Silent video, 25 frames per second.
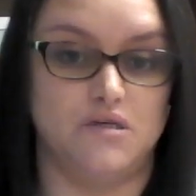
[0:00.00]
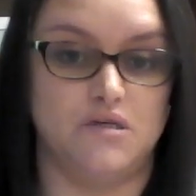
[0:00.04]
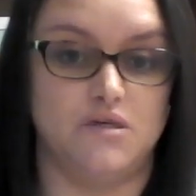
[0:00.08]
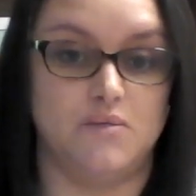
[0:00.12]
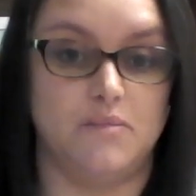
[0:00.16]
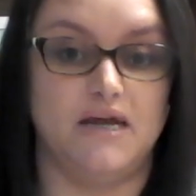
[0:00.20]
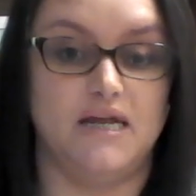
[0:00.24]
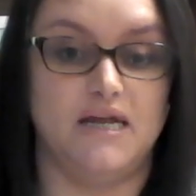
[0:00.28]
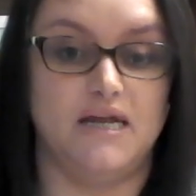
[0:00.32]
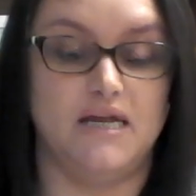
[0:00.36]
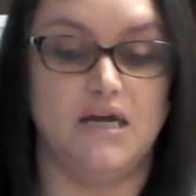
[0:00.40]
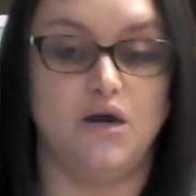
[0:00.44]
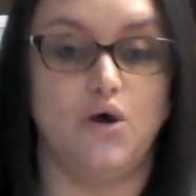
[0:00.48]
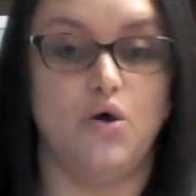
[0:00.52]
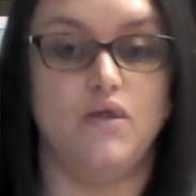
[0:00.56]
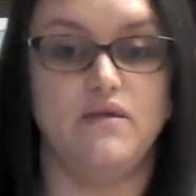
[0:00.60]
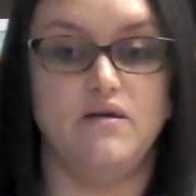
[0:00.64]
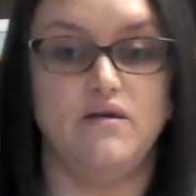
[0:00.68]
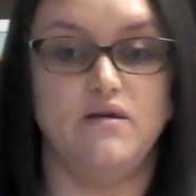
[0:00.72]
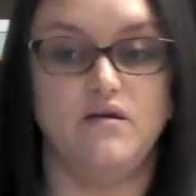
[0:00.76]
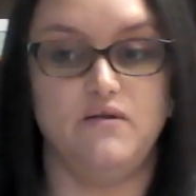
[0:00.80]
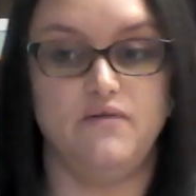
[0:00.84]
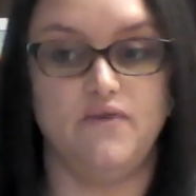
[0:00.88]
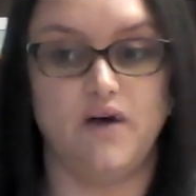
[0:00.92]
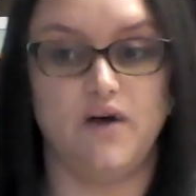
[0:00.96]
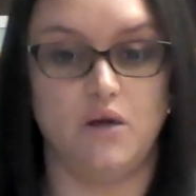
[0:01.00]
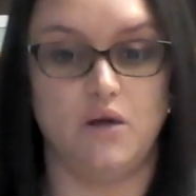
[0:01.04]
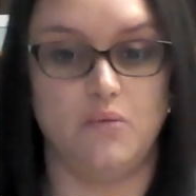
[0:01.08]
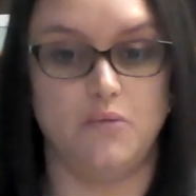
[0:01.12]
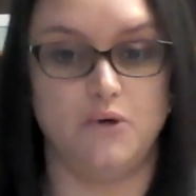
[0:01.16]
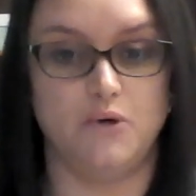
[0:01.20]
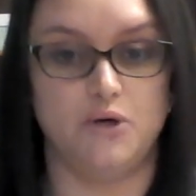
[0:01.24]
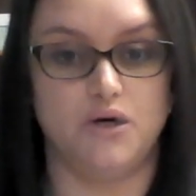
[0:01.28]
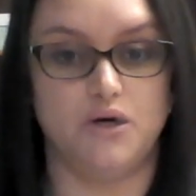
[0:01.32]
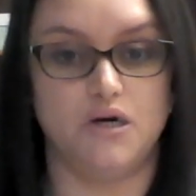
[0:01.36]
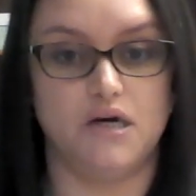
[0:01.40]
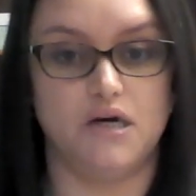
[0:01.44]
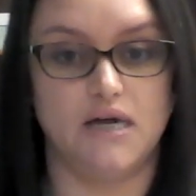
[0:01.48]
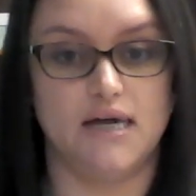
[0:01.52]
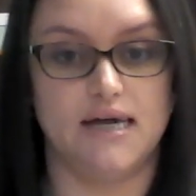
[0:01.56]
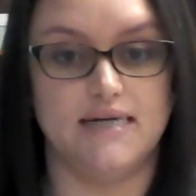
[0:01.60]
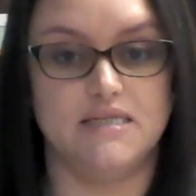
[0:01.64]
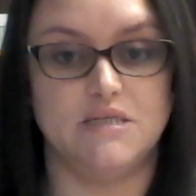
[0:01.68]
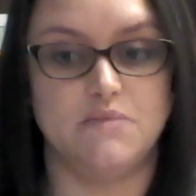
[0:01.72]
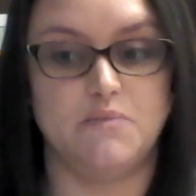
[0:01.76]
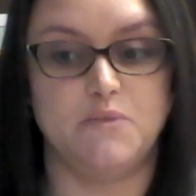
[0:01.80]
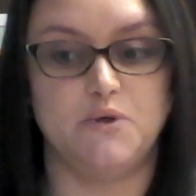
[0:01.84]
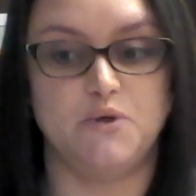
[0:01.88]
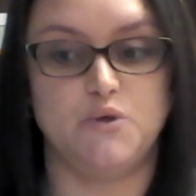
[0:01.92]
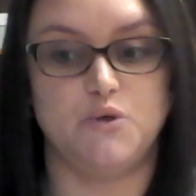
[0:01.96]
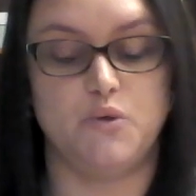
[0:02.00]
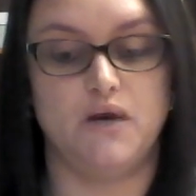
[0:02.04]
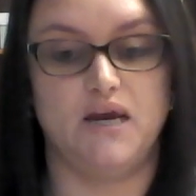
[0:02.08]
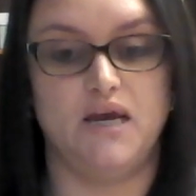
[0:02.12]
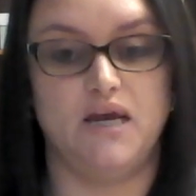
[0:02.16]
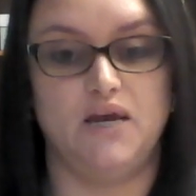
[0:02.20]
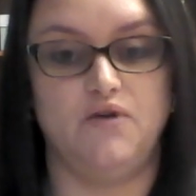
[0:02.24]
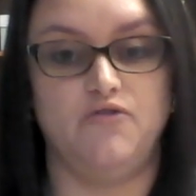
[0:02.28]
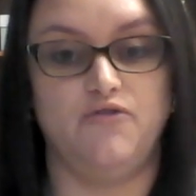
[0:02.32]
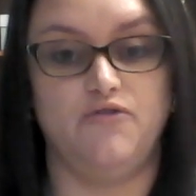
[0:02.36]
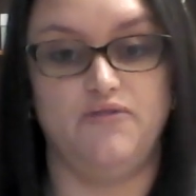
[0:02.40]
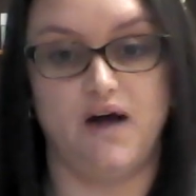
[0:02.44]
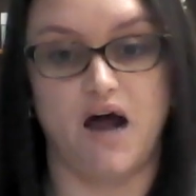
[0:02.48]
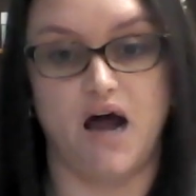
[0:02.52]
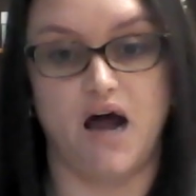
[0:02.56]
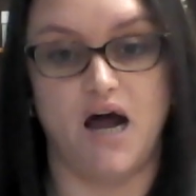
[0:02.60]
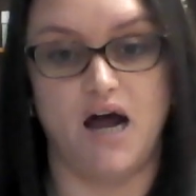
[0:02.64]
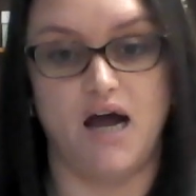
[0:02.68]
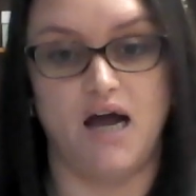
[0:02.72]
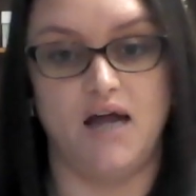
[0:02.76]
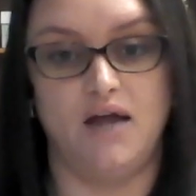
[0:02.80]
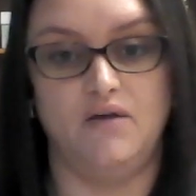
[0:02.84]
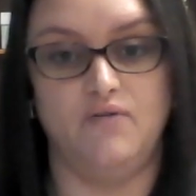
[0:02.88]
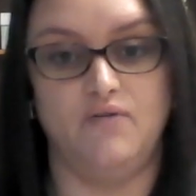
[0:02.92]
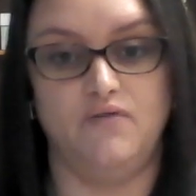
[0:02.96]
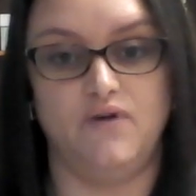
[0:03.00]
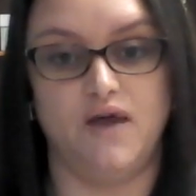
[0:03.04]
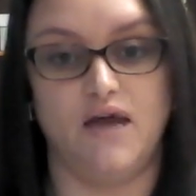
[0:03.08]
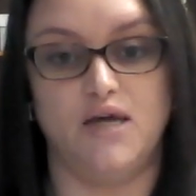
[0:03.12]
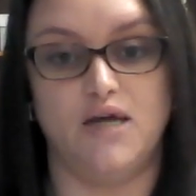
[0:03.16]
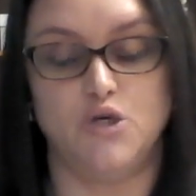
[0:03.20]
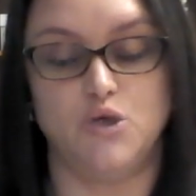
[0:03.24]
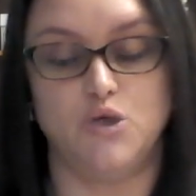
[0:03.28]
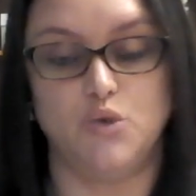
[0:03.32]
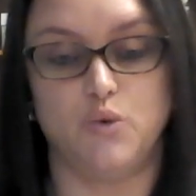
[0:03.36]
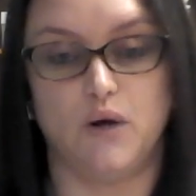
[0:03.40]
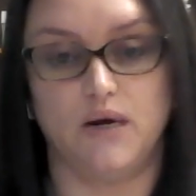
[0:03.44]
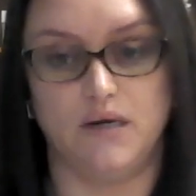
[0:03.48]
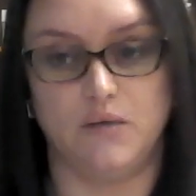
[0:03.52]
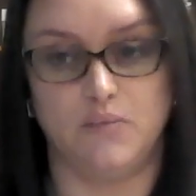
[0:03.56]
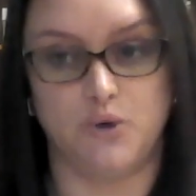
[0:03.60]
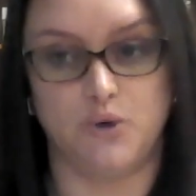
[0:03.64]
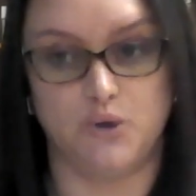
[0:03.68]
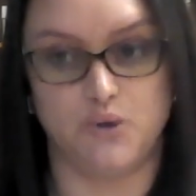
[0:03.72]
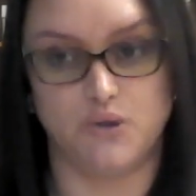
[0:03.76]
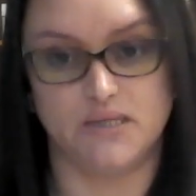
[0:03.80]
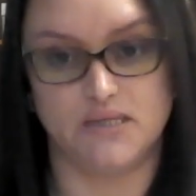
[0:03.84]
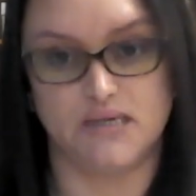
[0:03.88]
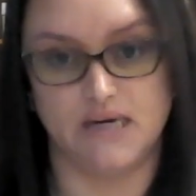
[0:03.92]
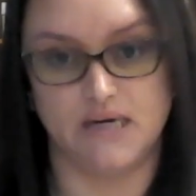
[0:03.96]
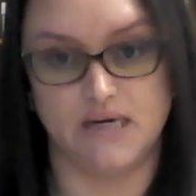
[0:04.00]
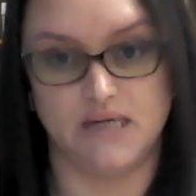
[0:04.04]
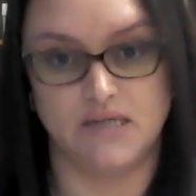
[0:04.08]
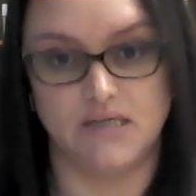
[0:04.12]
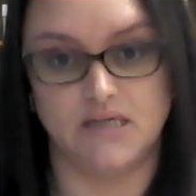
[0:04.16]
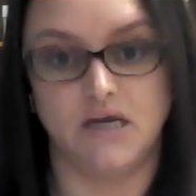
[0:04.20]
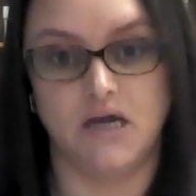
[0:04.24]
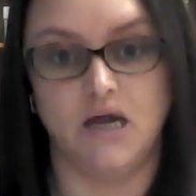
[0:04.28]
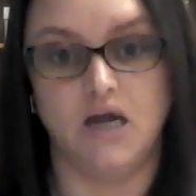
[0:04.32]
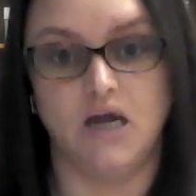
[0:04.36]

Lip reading: Depending on the developer, it's between 5 and 20%.